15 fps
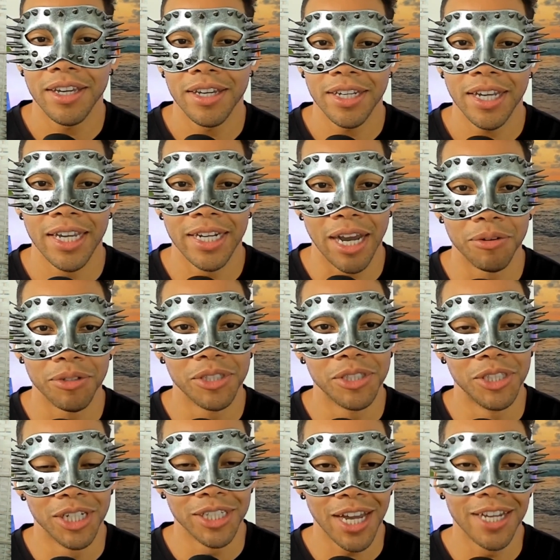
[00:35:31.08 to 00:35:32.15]
it and I was
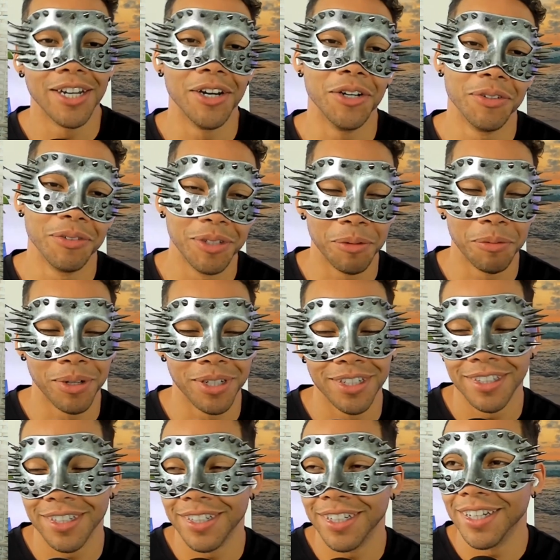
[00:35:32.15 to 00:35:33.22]
judged. I know, no pun
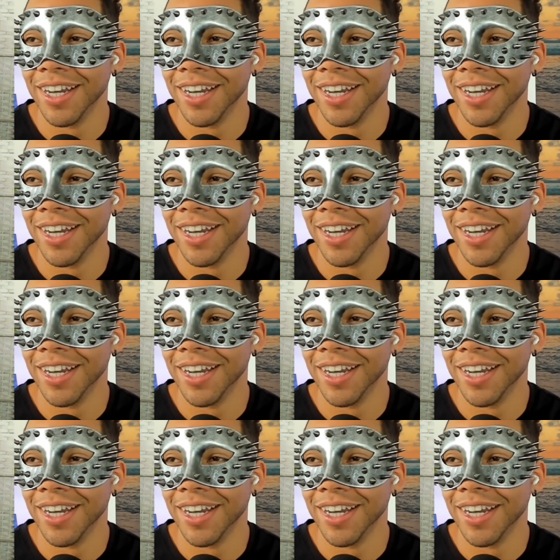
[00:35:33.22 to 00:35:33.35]
intended.